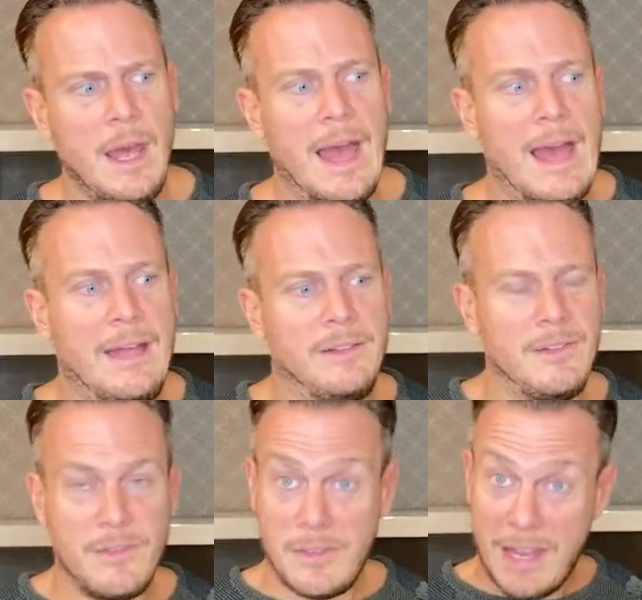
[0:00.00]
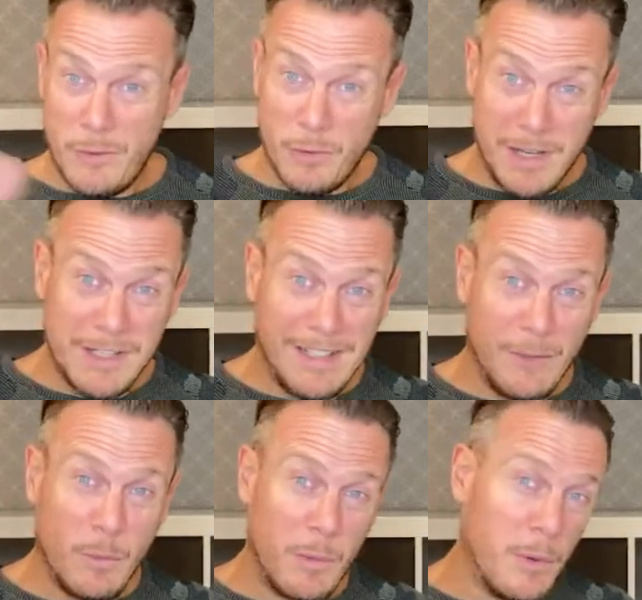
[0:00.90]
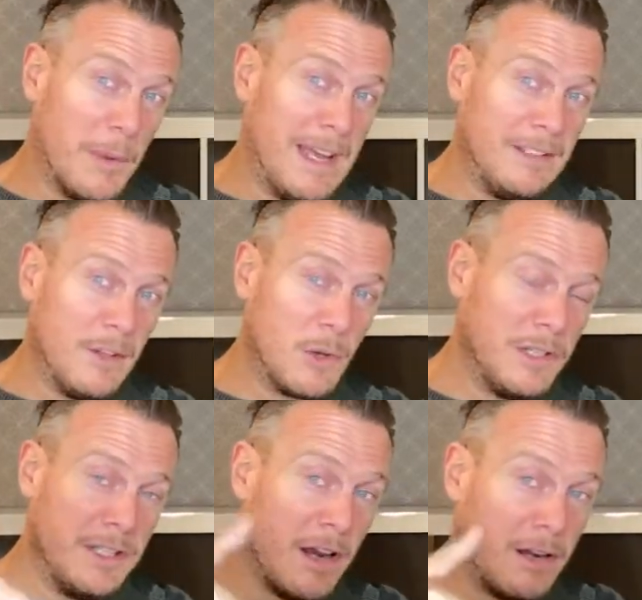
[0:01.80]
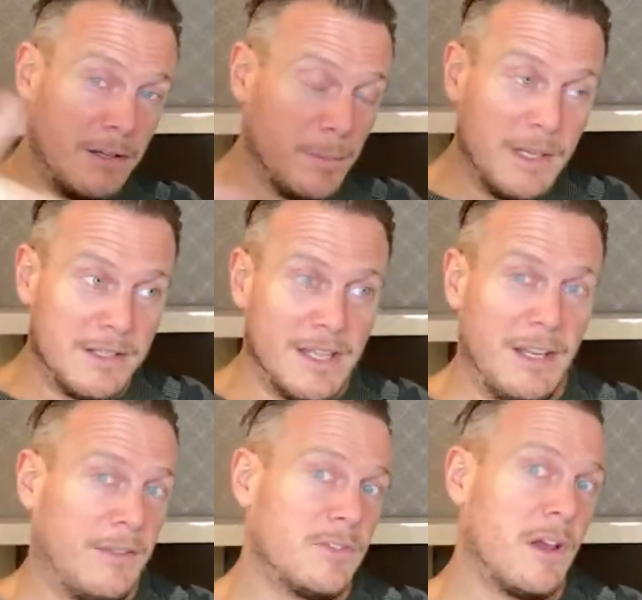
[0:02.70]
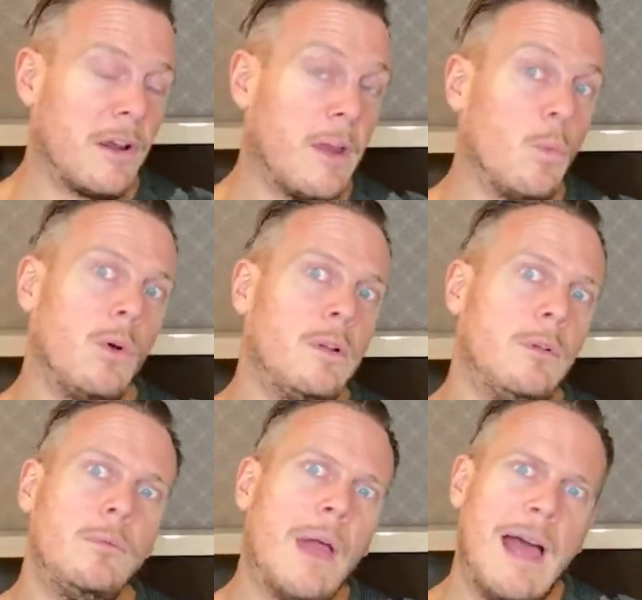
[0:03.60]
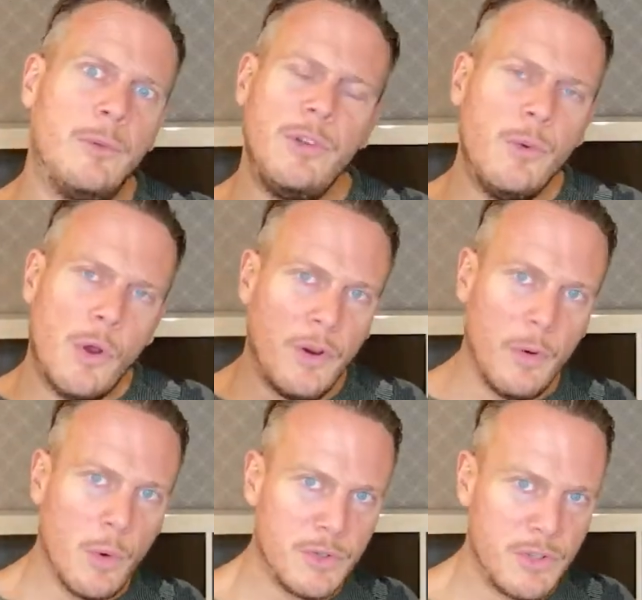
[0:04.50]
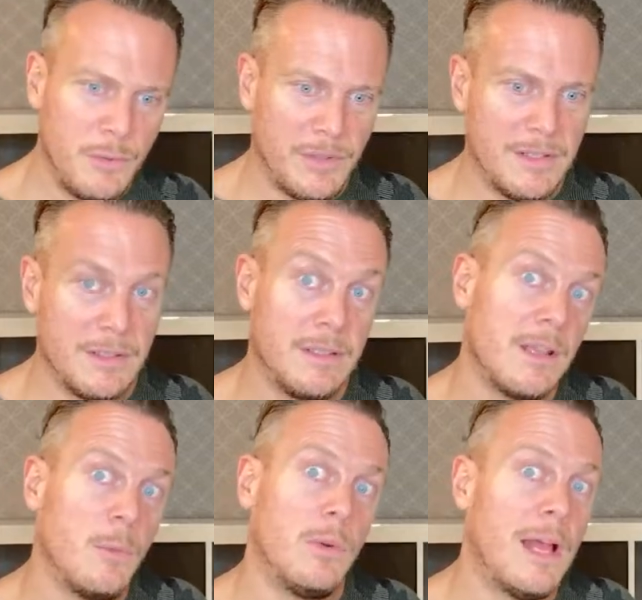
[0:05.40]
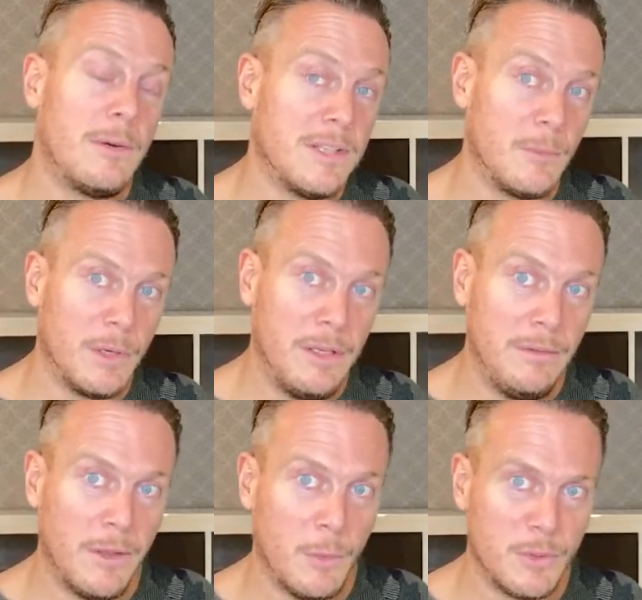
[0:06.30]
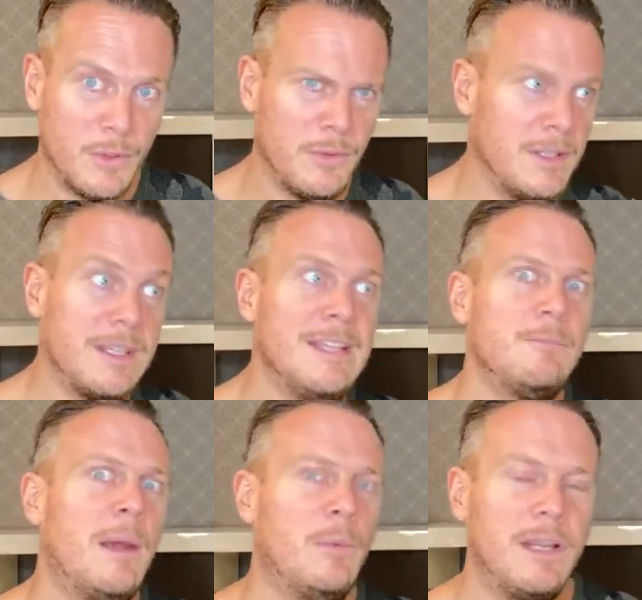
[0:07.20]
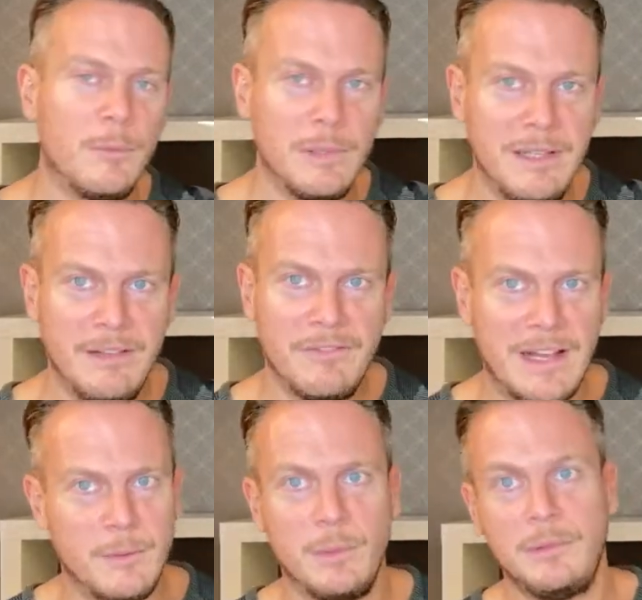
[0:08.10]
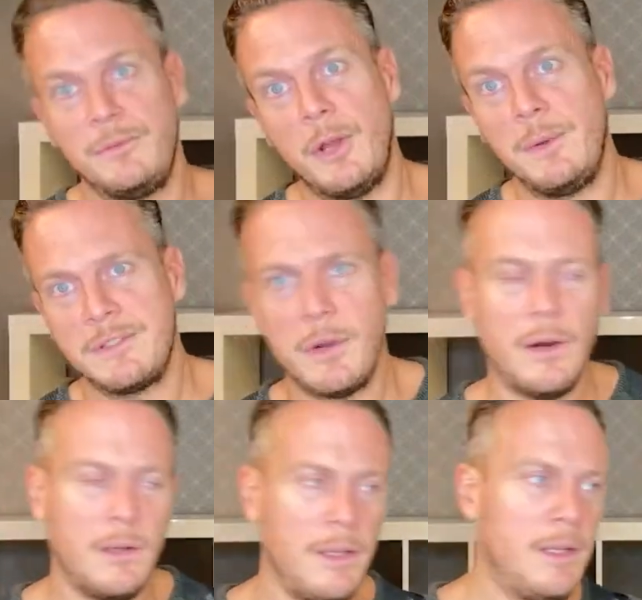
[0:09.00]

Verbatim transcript: And that, the reason I didn't want to put my hand in the cookie jar is because then you have to start going, well, how do you not know what truth is? And it's like, well, how does anybody know what truth is? Is memory completely infallible? No, it's not.